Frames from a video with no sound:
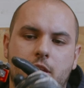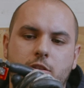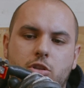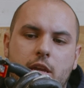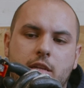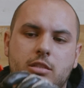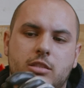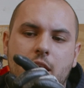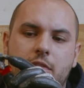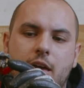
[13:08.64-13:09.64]
gauge there, you can
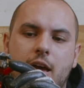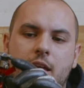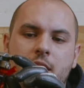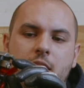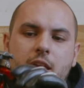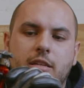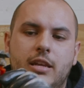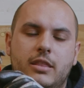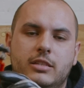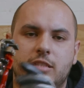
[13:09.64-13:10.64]
set that and
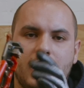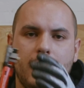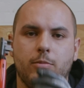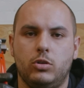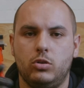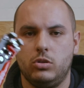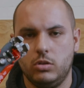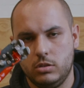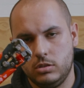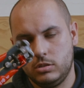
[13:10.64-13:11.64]
get the same
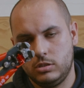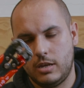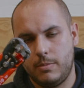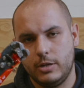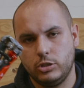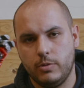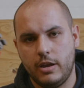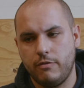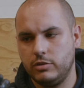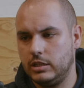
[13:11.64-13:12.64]

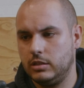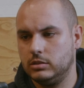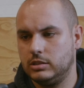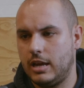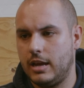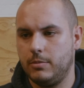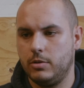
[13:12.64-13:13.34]
measurement every single time,